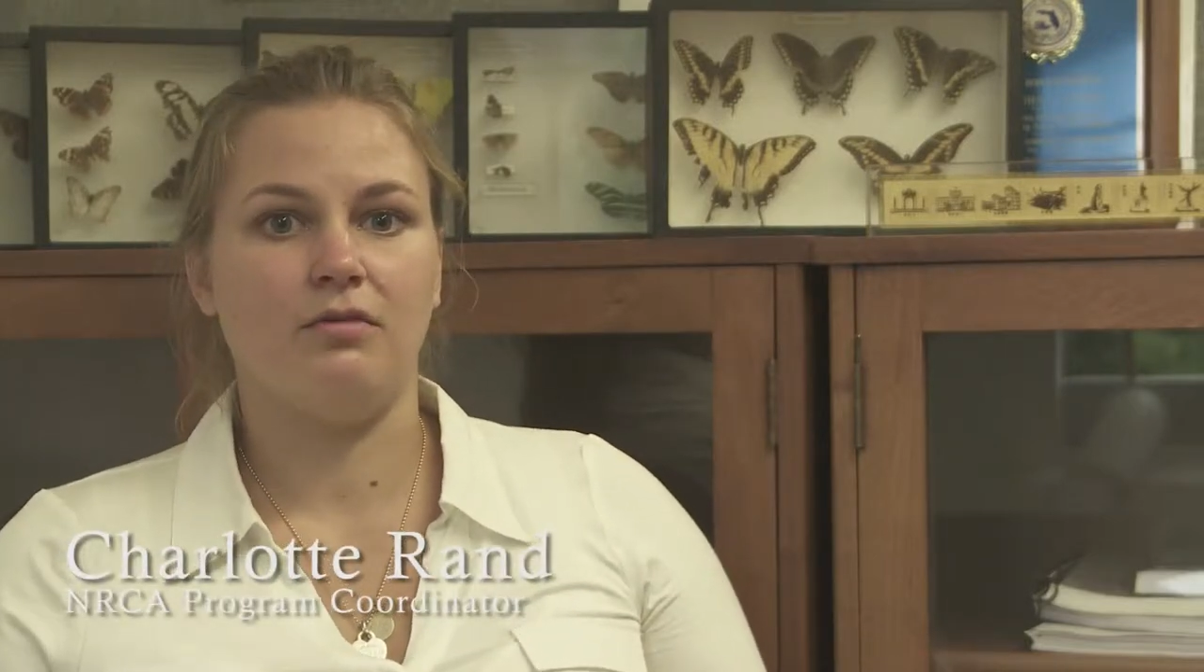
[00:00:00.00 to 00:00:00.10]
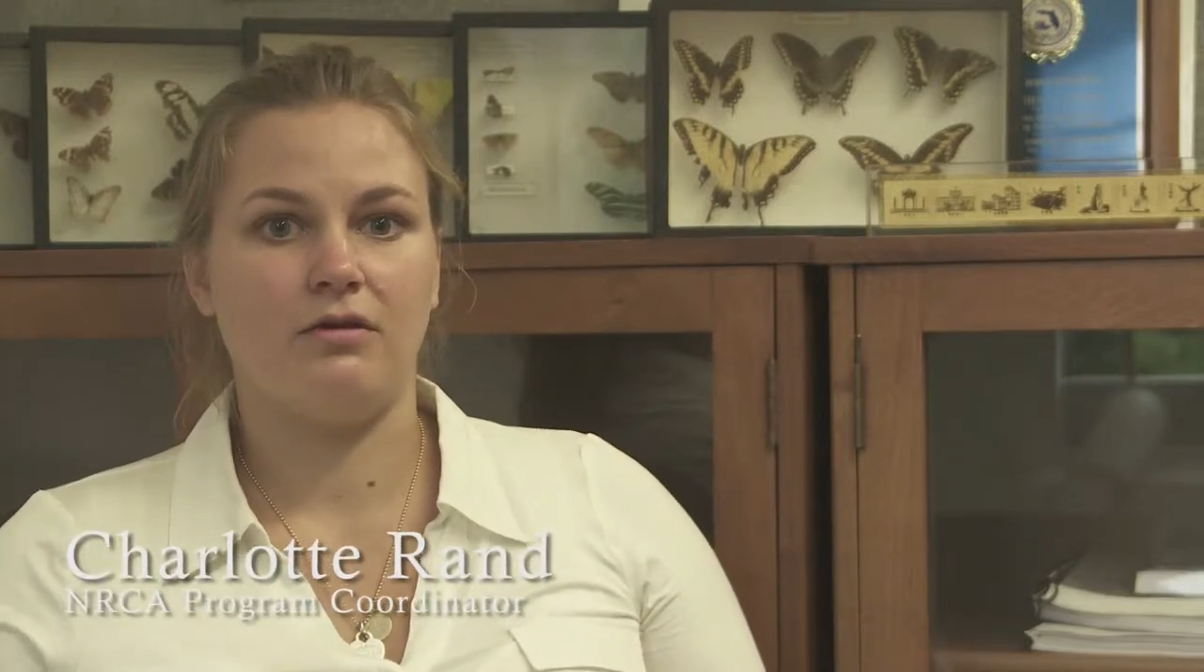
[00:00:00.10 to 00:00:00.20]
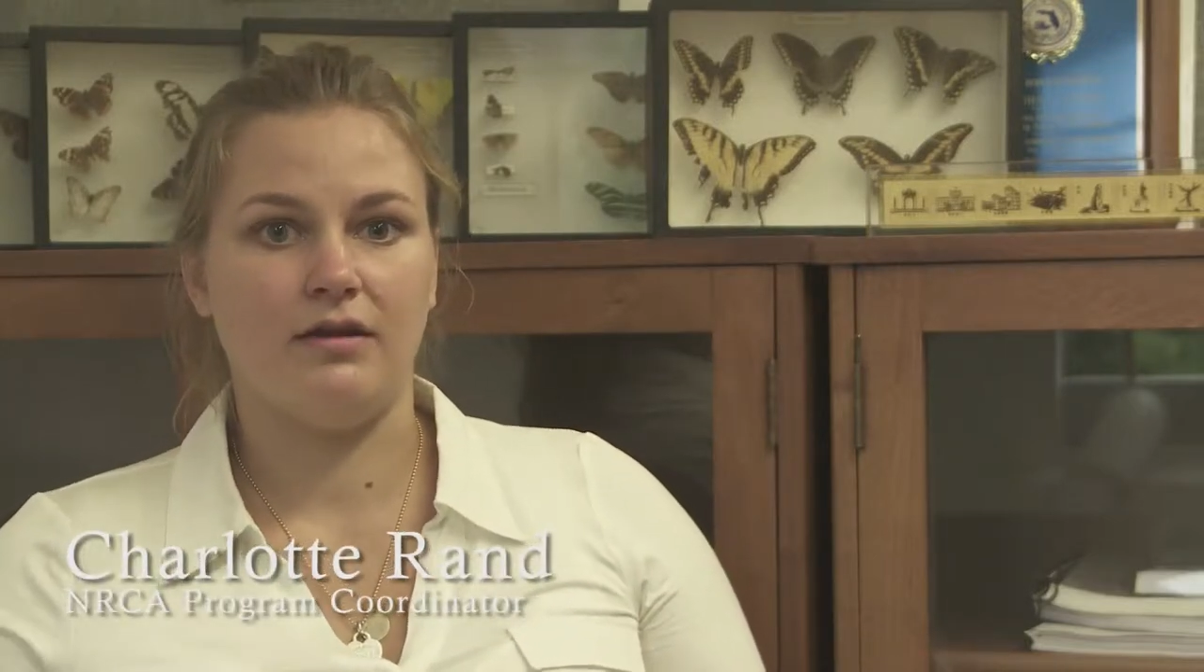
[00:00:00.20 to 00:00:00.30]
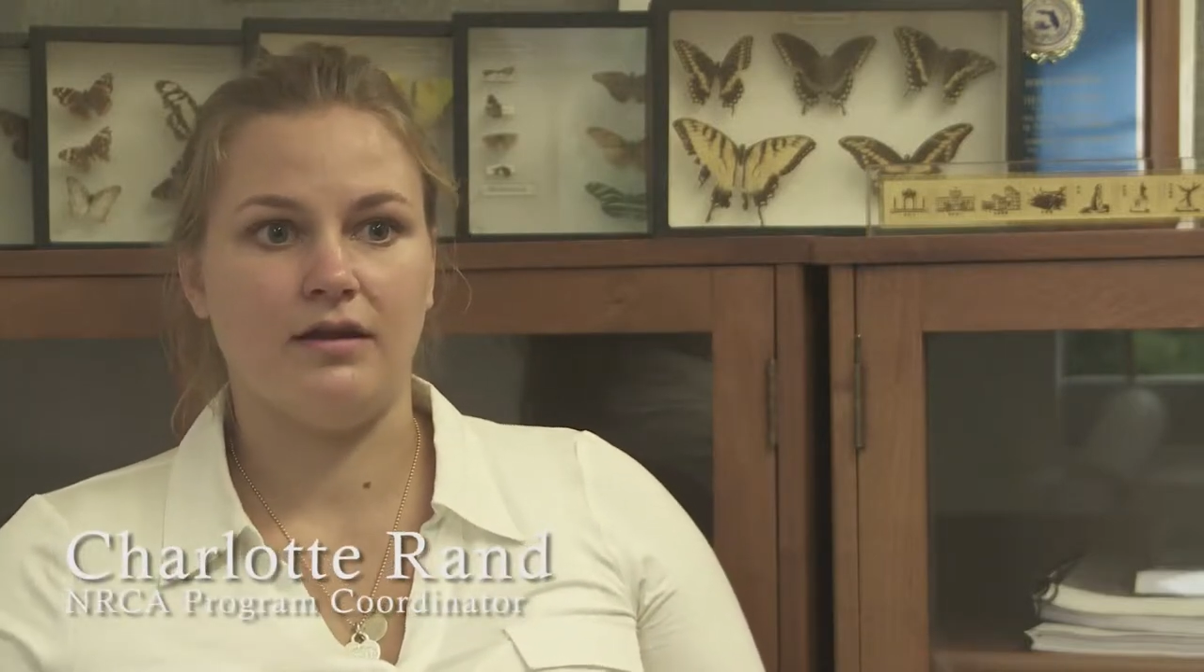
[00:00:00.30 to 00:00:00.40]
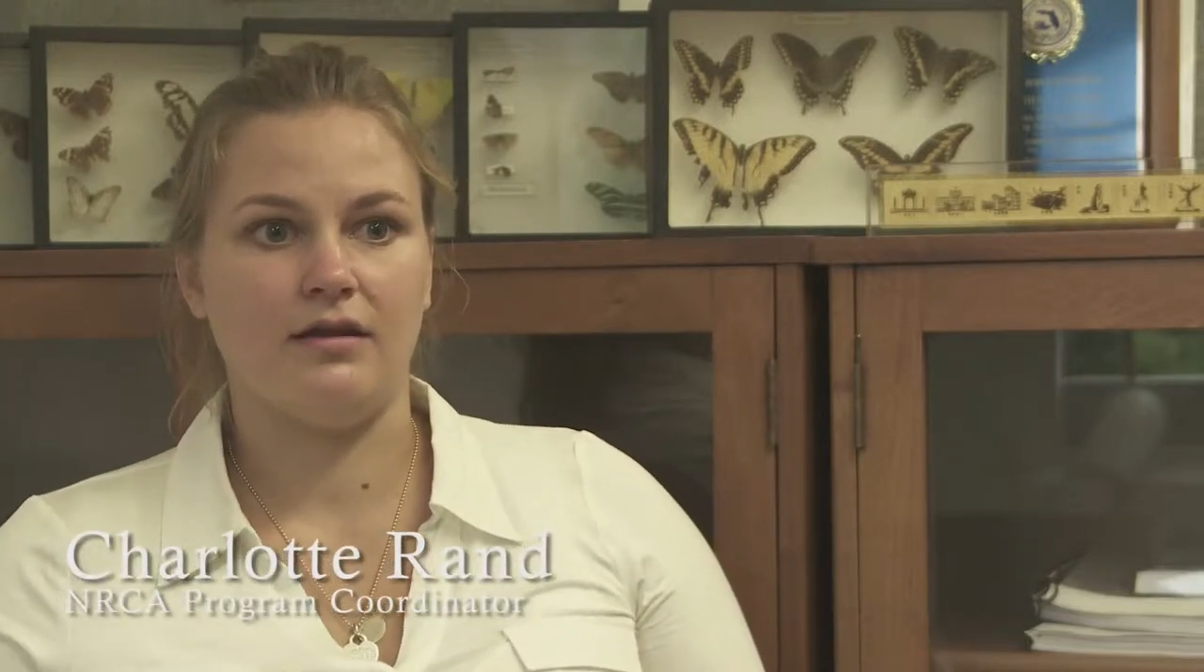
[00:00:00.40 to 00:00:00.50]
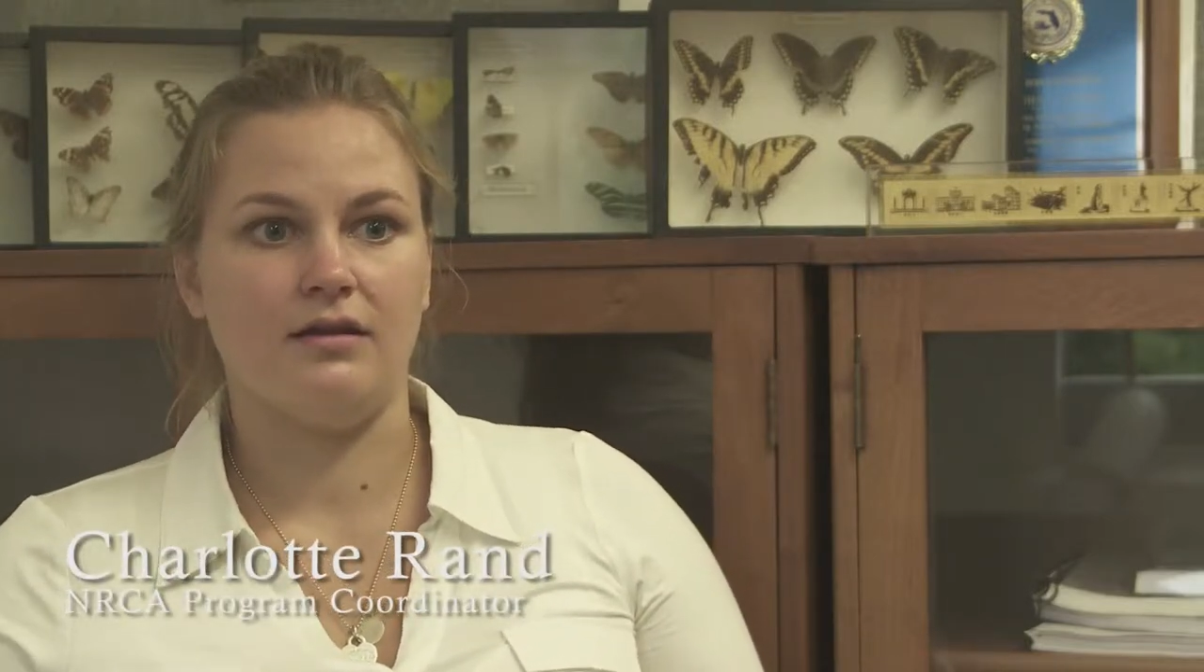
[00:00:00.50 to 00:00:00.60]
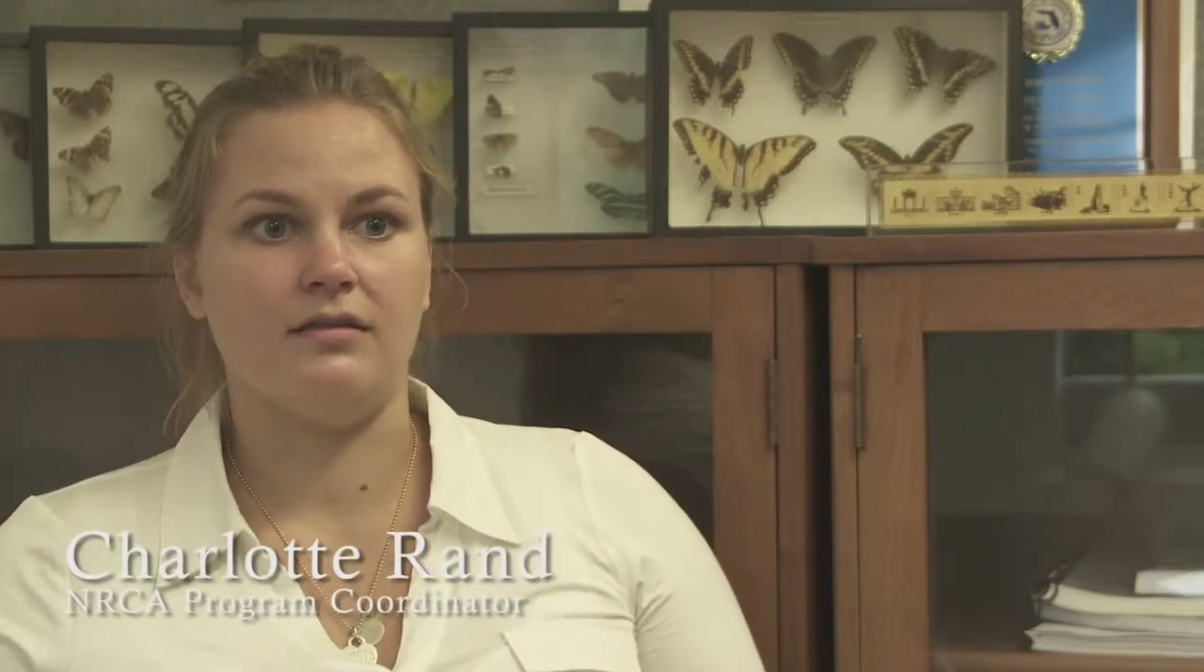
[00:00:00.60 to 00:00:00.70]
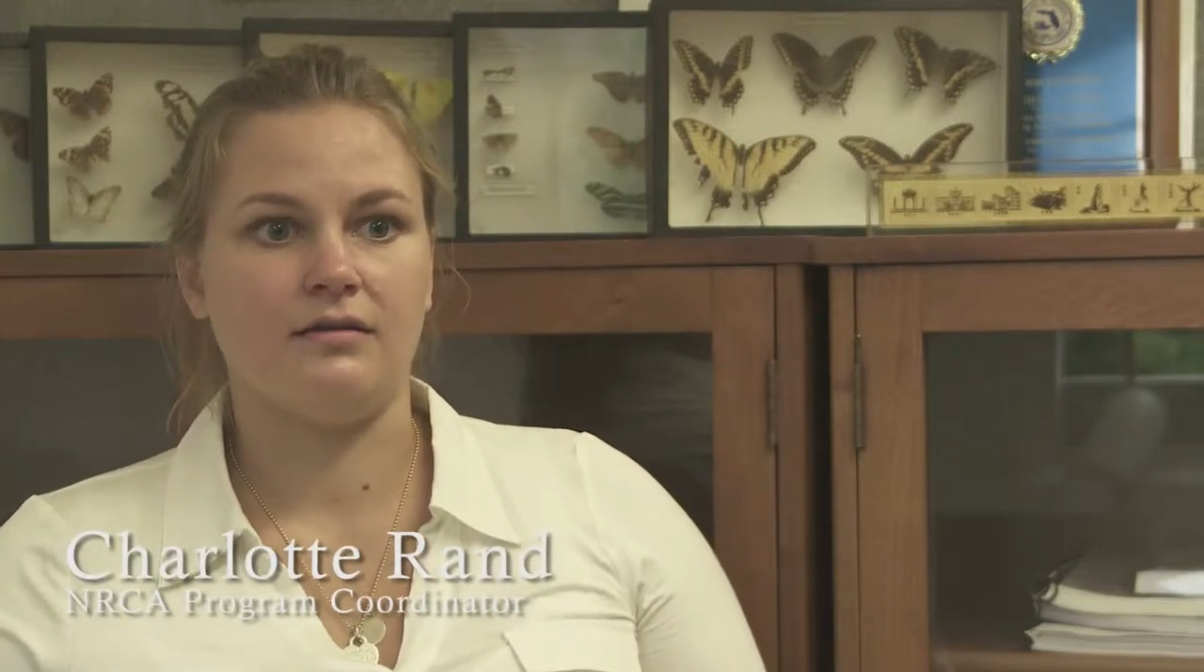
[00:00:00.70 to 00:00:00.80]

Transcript: learning it in the